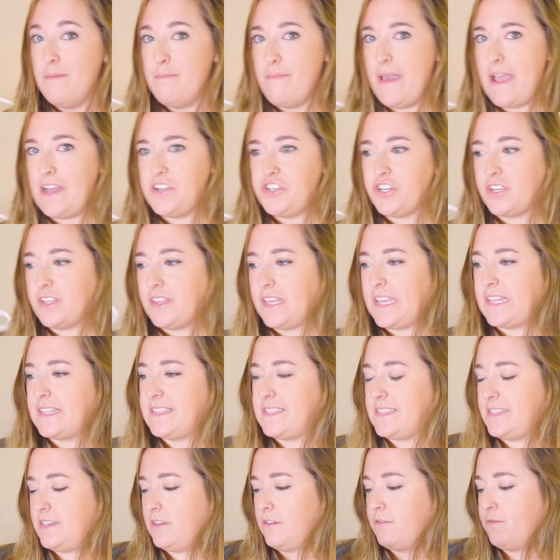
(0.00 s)
magically it
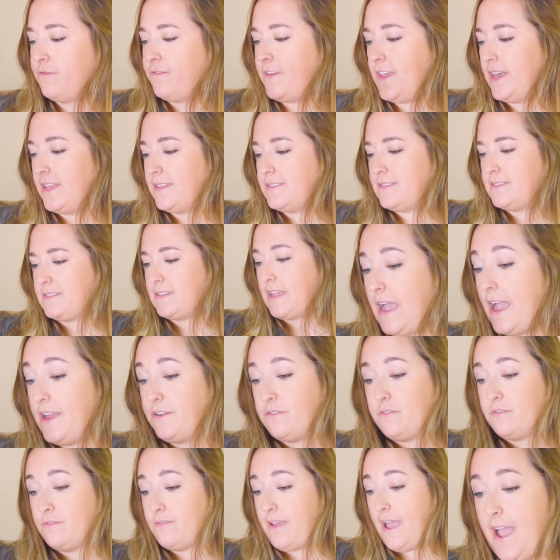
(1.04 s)
still fits. I
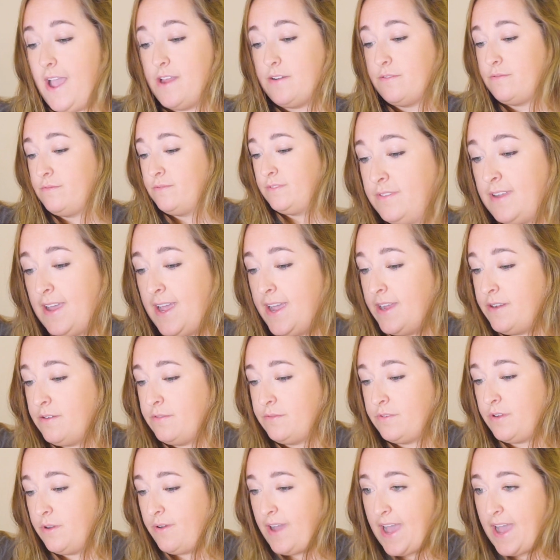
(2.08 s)
don't know